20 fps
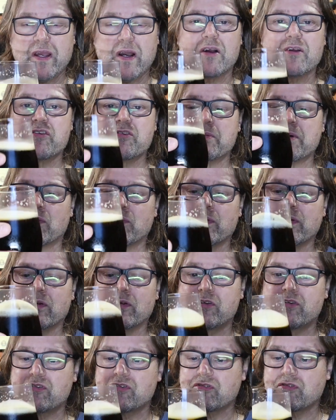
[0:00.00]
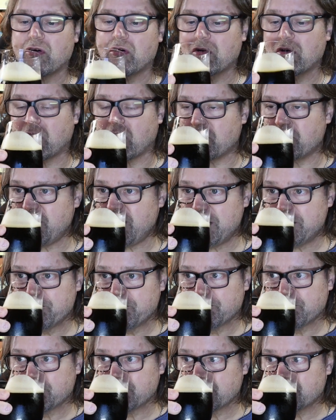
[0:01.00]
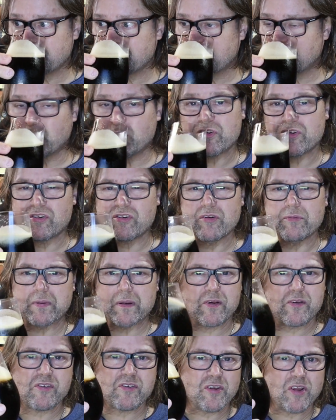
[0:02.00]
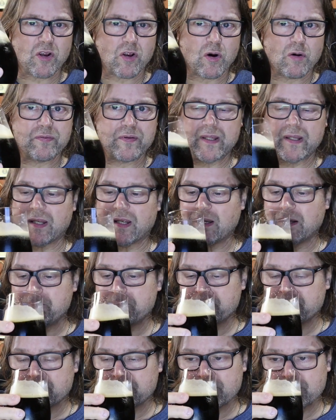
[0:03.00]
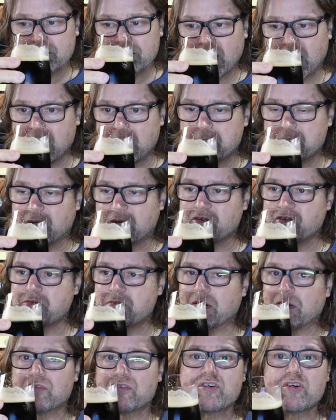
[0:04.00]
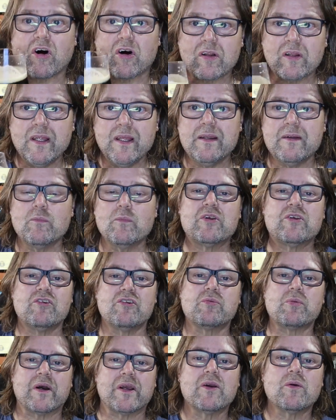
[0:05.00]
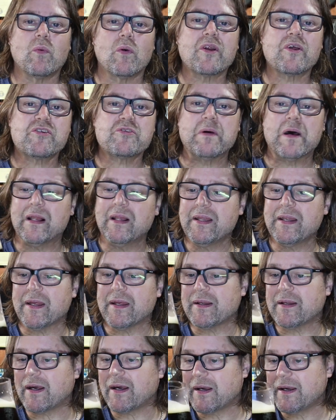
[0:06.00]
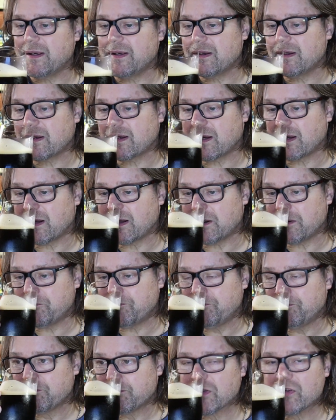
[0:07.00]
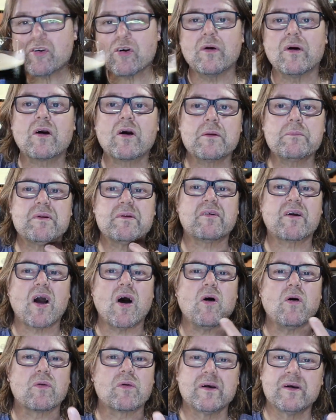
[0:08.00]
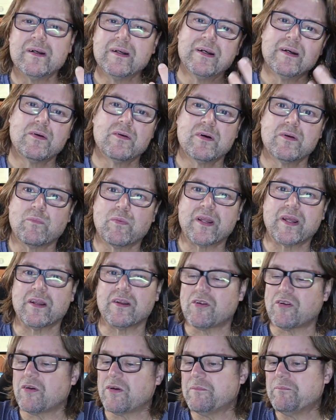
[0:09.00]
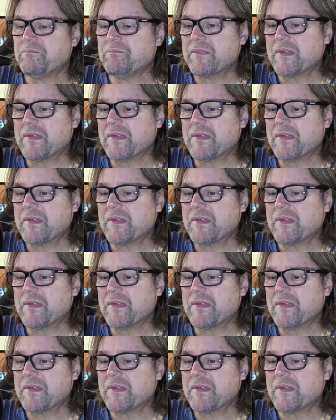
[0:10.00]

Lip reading: I can smell real strong coffee, which it shouldn't be because there's no coffee in here. I can smell chocolate, which is what you want to smell, isn't it? Hey, sorry, I got a bit of a cold. What are you going to do?